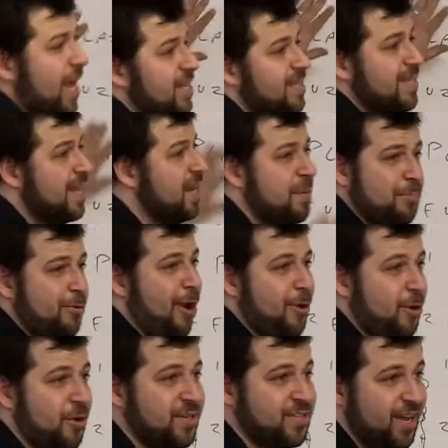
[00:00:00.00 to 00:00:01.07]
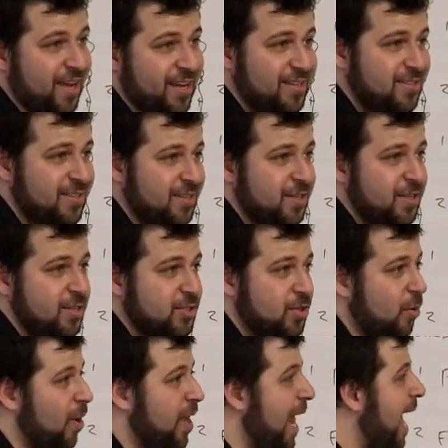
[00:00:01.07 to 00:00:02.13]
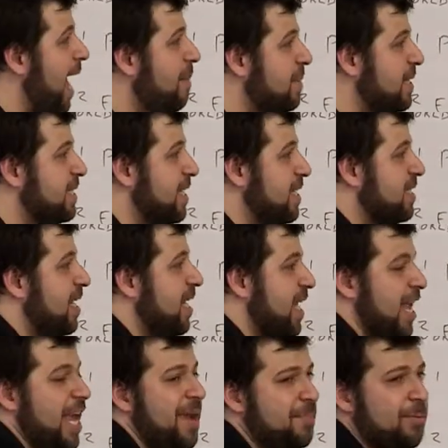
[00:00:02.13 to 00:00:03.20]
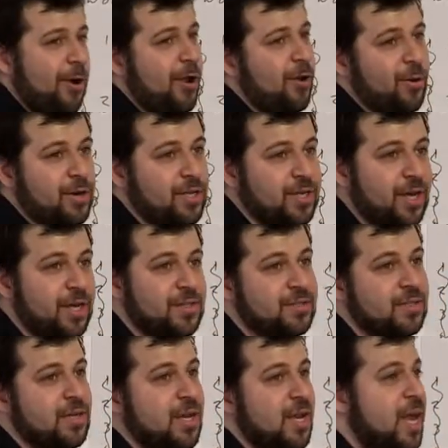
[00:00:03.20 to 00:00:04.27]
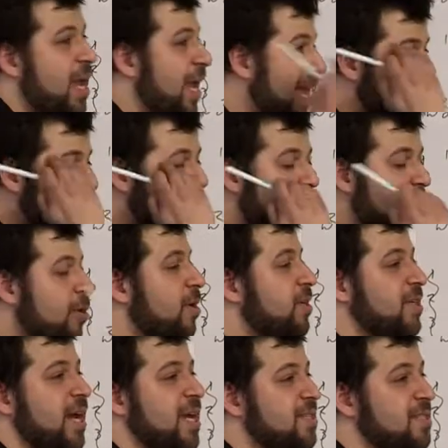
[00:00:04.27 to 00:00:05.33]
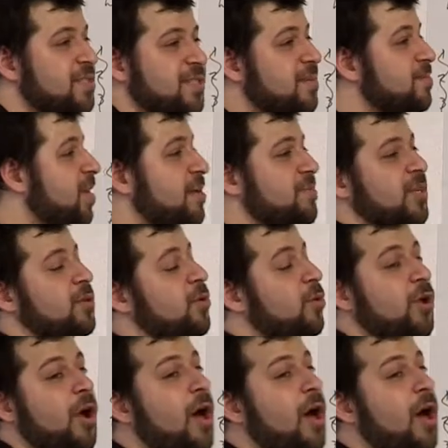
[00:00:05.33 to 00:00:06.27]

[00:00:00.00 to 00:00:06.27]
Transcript: guys didn't prioritize. So what happens is he prioritized. He prioritized and sometimes ignored